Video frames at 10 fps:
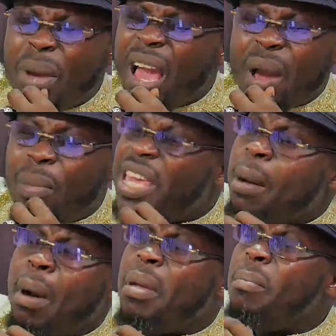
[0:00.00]
me,
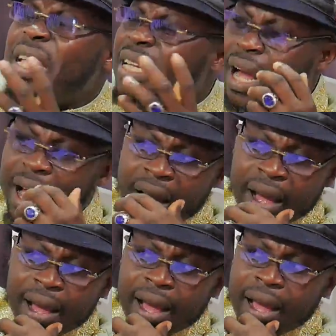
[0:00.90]
yama me menina.
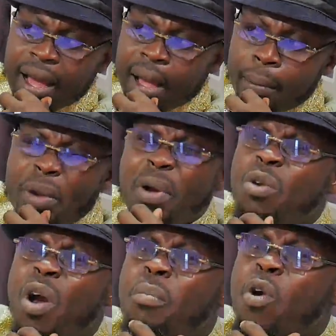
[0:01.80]
Me
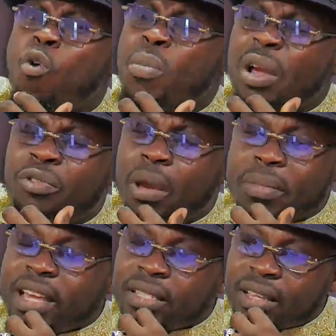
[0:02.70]
quite what me come and cheer me and